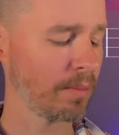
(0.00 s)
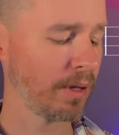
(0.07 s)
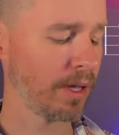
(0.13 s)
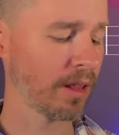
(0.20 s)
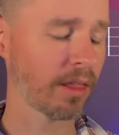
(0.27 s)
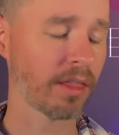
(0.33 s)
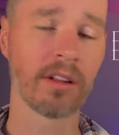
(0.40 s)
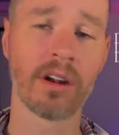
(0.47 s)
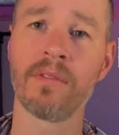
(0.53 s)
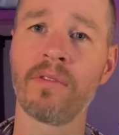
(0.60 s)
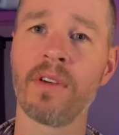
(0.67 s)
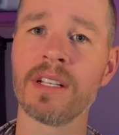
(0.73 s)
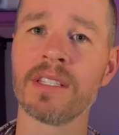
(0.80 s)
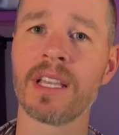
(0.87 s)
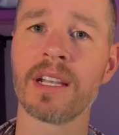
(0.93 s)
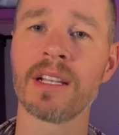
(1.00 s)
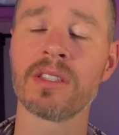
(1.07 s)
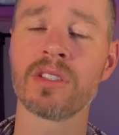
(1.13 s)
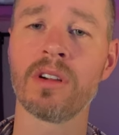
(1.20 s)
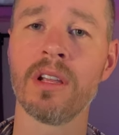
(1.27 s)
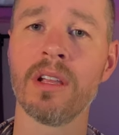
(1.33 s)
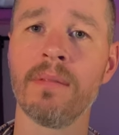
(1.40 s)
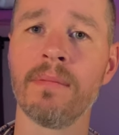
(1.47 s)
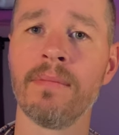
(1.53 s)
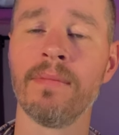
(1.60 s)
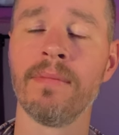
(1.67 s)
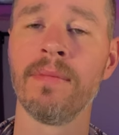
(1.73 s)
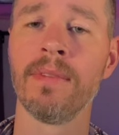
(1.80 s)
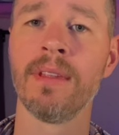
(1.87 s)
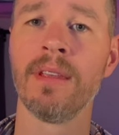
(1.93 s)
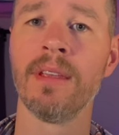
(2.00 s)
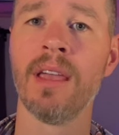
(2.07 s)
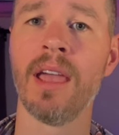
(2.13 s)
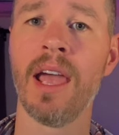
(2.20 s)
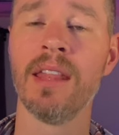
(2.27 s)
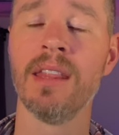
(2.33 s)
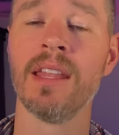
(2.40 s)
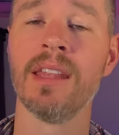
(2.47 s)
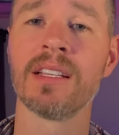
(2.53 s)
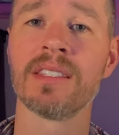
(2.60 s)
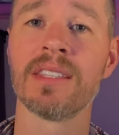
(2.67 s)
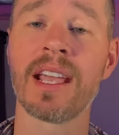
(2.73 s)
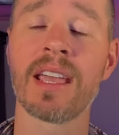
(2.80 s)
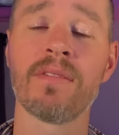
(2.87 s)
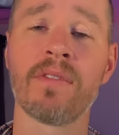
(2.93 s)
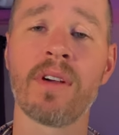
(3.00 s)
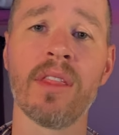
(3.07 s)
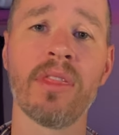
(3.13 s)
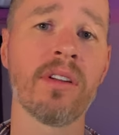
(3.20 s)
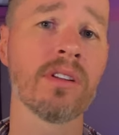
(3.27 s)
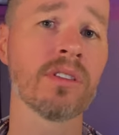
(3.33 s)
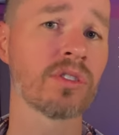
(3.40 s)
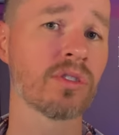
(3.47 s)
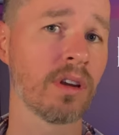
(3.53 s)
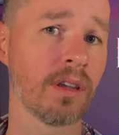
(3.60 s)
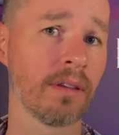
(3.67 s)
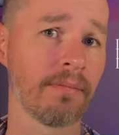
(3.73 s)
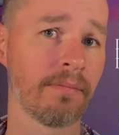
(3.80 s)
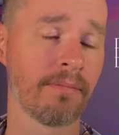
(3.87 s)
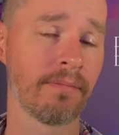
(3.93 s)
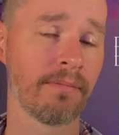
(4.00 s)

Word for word: play the third fret second string, and then the second fret third string.